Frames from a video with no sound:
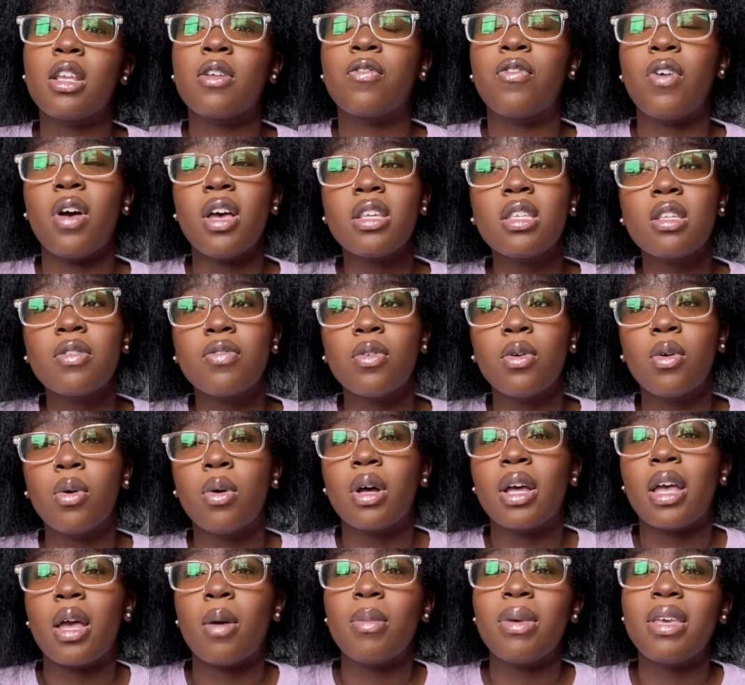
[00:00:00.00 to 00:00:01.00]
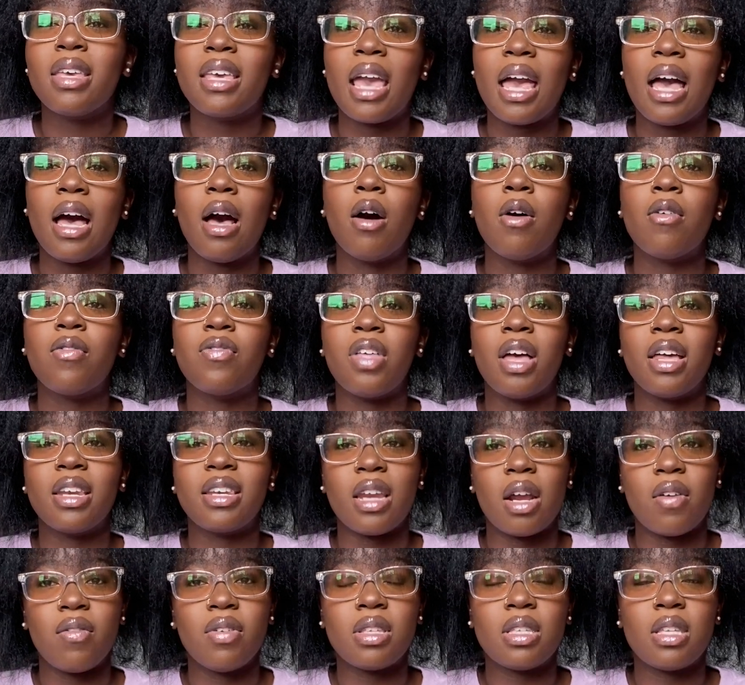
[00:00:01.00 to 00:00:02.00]
First of all, can we get out of that
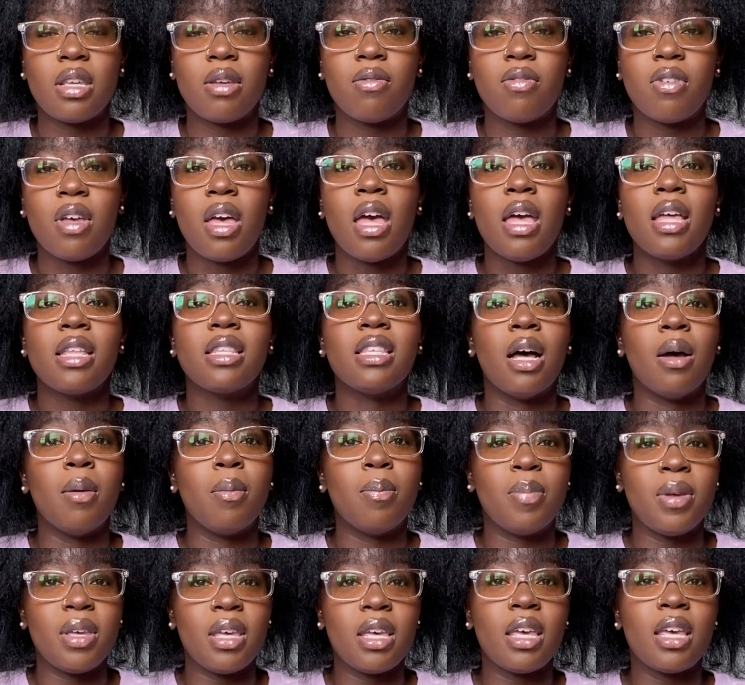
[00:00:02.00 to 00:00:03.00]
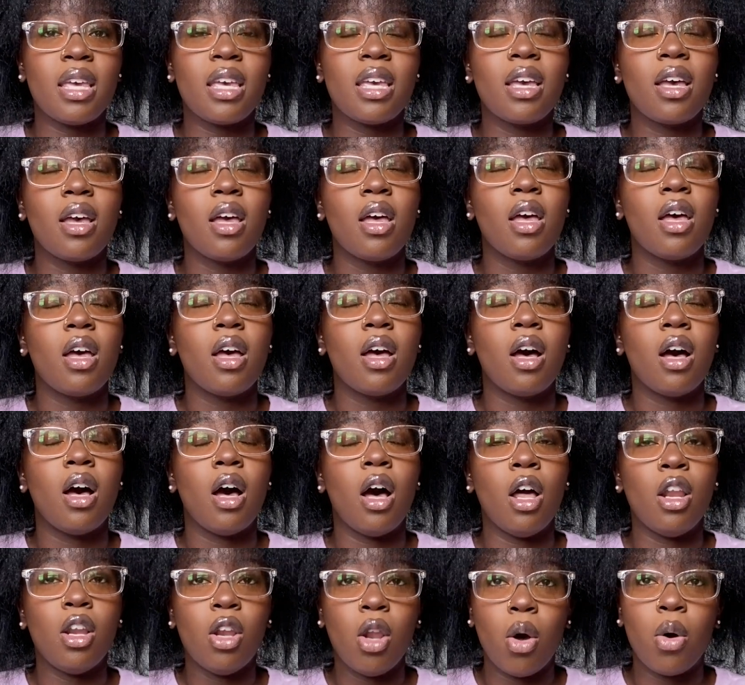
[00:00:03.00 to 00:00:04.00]
narrative that being
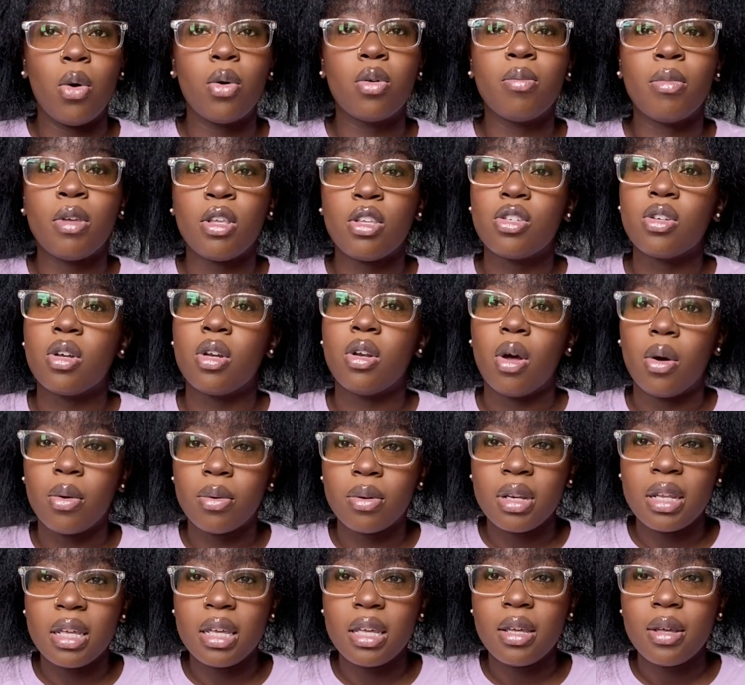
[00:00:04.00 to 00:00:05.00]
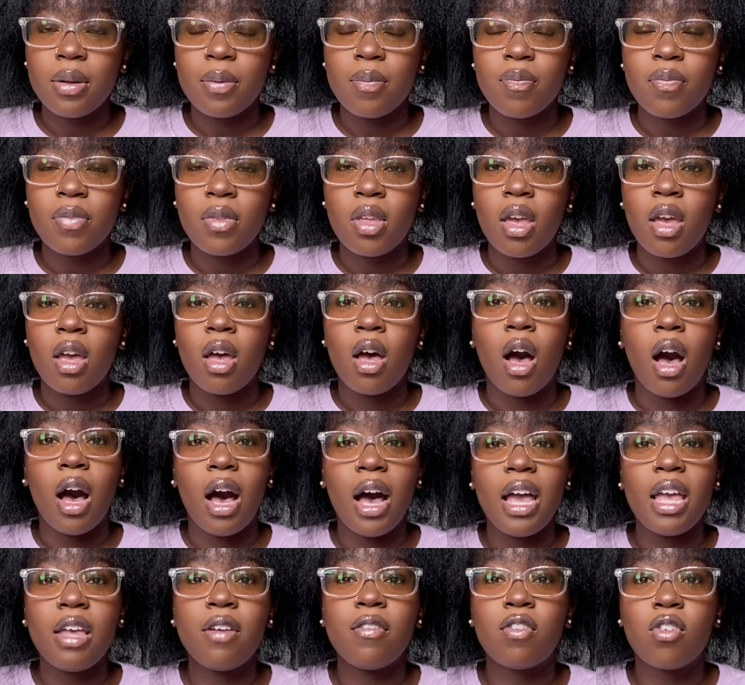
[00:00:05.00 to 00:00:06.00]
alone means you're lonely?
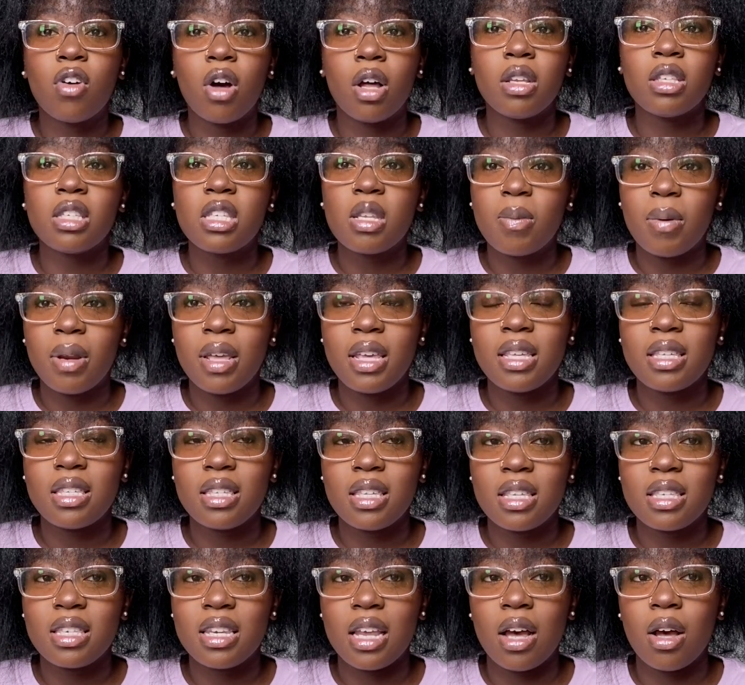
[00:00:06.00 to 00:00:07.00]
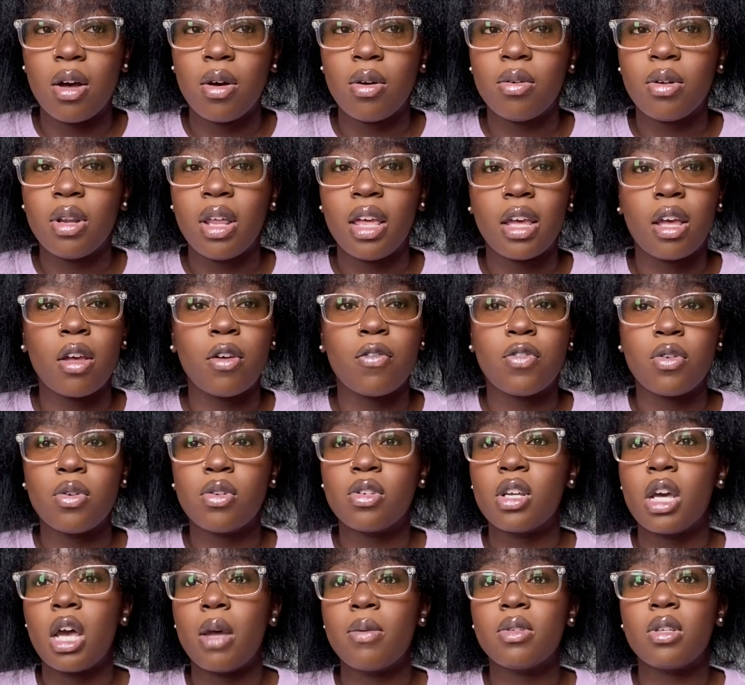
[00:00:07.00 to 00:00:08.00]
I have gone to places now like a few
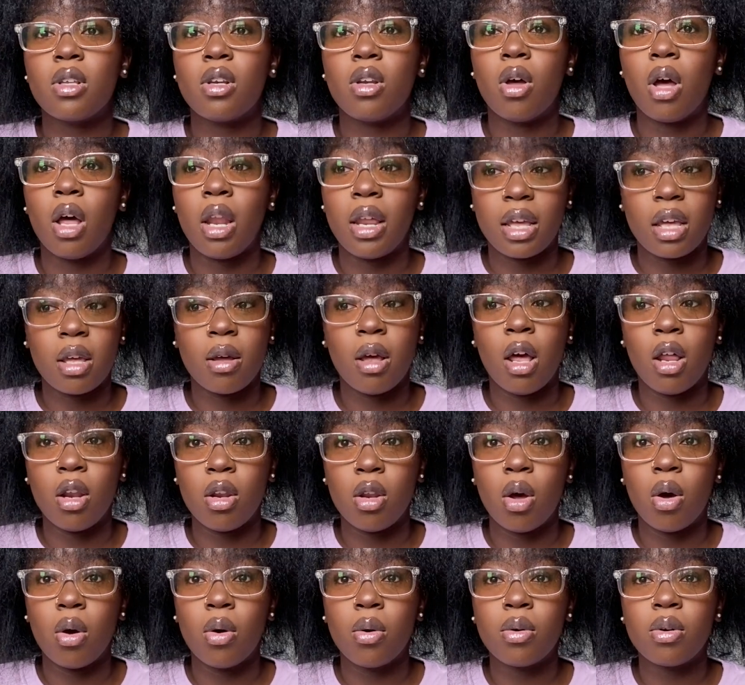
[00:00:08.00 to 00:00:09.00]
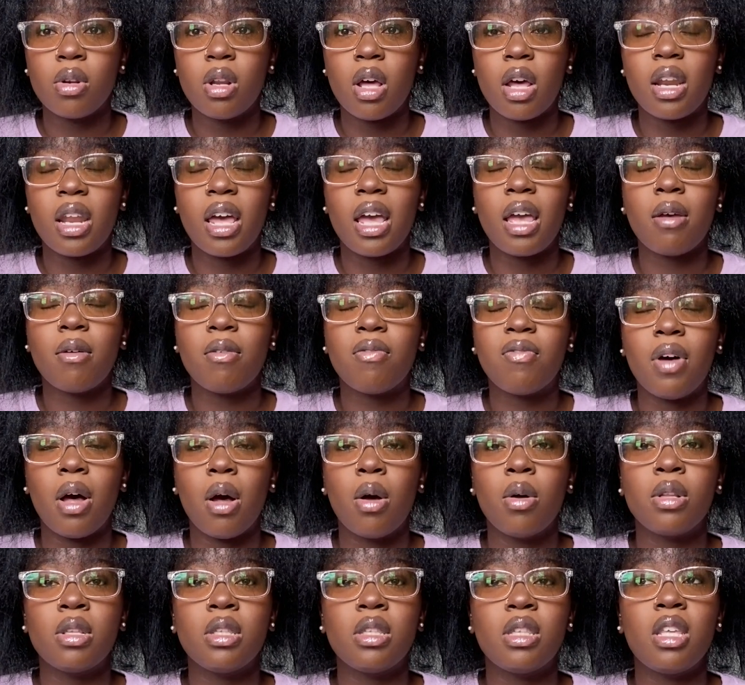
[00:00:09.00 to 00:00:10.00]
times alone, and I have
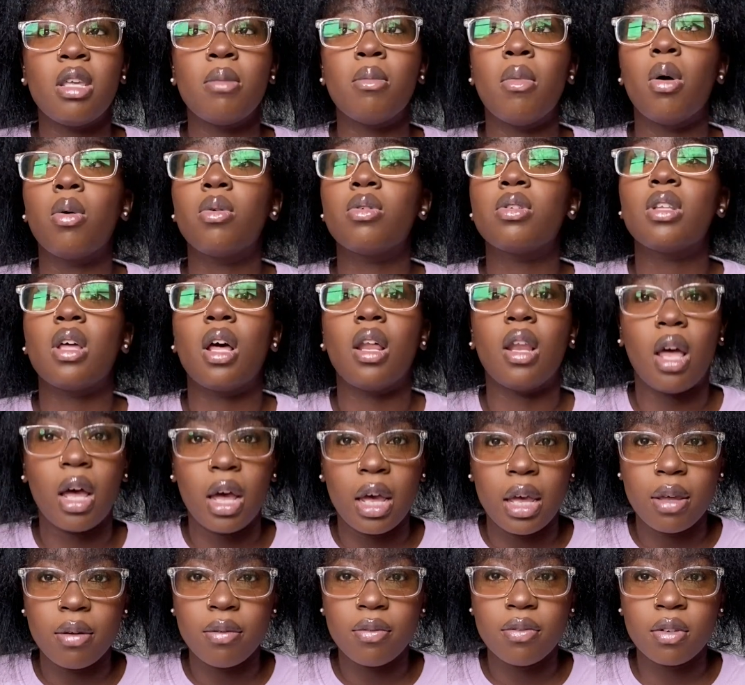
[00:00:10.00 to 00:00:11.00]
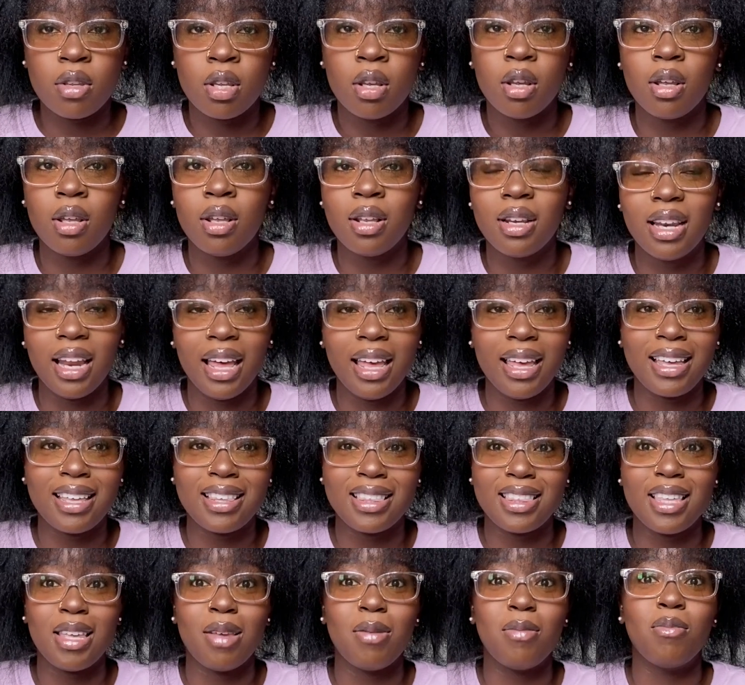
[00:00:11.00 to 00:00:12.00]
felt the most alive.
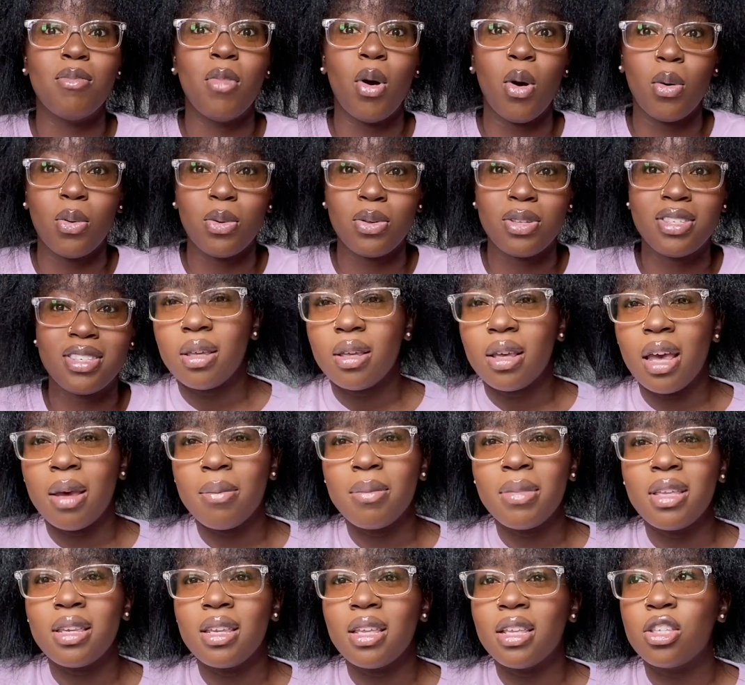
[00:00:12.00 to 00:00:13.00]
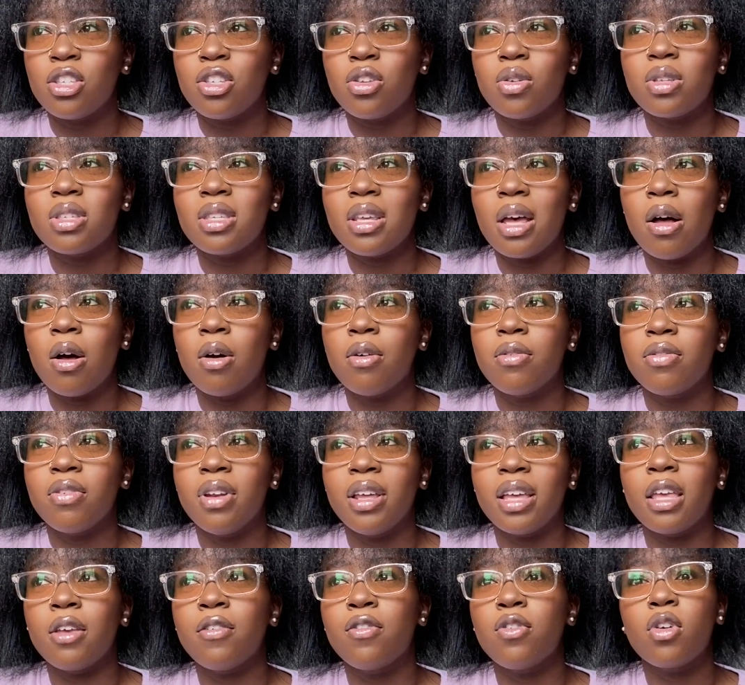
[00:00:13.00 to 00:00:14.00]
Like the most. I mean, it's yourself.
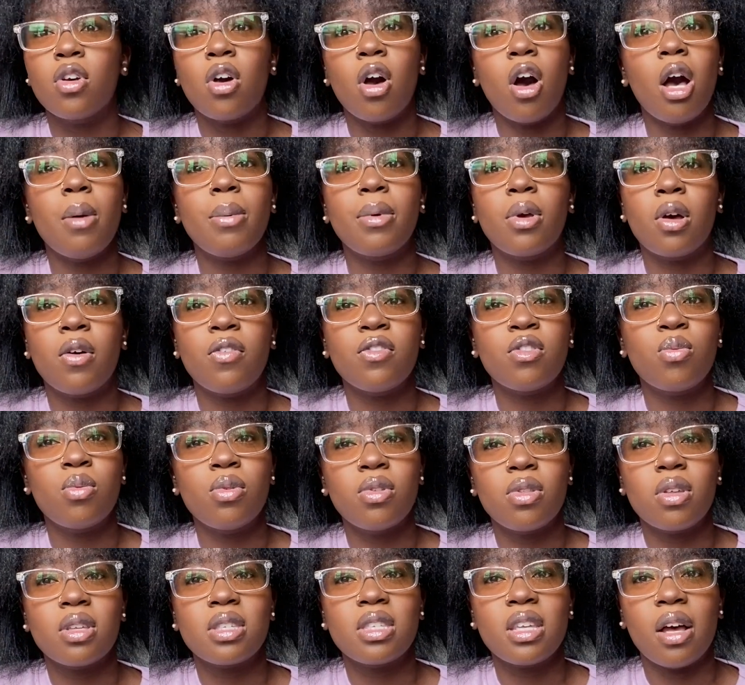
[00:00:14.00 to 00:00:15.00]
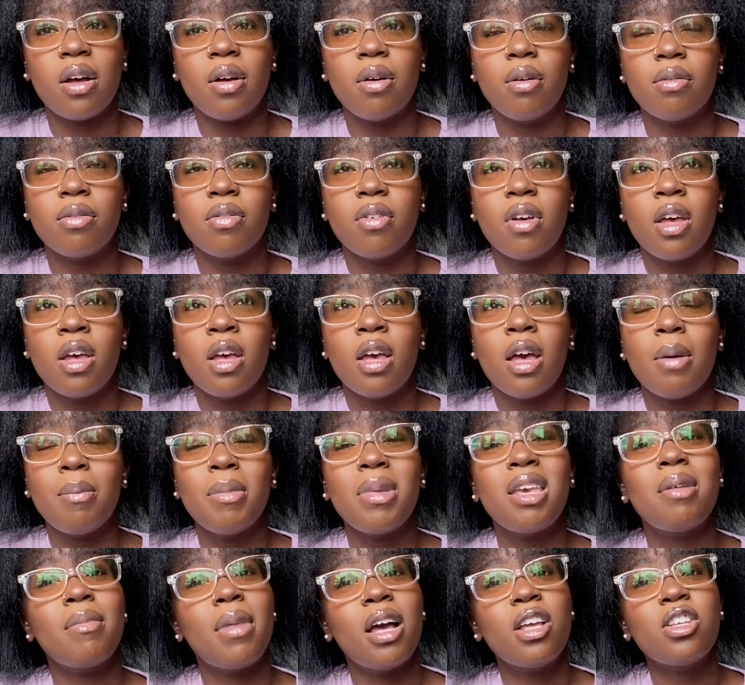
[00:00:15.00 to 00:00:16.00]
Like if you can't be comfortable with yourself, I
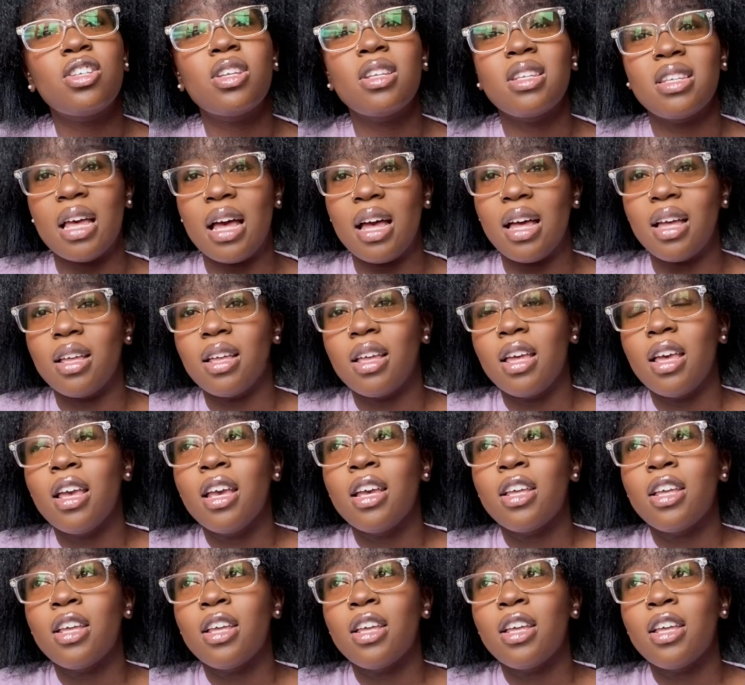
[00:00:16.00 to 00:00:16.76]
mean, imagine that.